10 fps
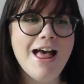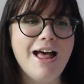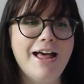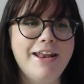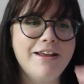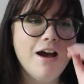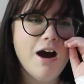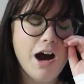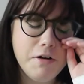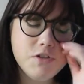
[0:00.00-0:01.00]
And
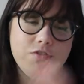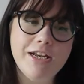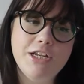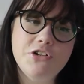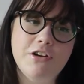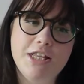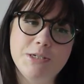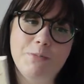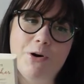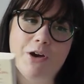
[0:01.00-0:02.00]
I was really enjoying
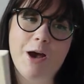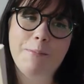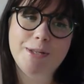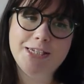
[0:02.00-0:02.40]
this book up